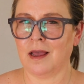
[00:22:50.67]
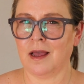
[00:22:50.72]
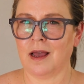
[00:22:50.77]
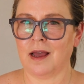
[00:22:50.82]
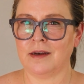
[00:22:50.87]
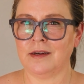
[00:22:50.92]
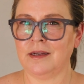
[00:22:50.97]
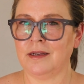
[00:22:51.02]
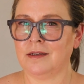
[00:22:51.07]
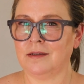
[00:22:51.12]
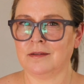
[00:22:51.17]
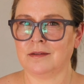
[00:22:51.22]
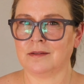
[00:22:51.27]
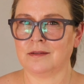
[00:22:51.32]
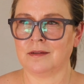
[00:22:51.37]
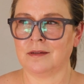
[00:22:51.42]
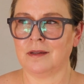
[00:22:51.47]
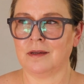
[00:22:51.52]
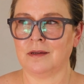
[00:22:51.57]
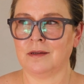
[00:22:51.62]
I need
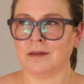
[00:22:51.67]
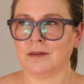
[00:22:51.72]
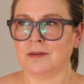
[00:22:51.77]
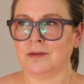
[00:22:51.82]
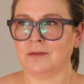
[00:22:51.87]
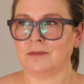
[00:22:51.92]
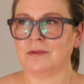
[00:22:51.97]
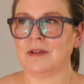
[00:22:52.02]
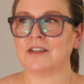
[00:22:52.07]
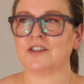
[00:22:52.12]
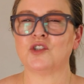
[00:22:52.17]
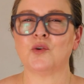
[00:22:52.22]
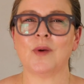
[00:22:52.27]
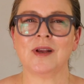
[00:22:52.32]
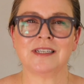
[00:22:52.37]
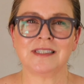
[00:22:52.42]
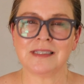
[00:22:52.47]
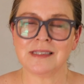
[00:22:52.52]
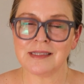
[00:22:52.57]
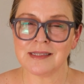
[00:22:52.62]
the like
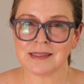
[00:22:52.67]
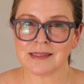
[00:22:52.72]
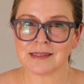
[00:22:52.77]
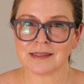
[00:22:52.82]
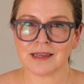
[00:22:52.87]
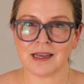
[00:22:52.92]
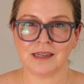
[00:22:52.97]
twenties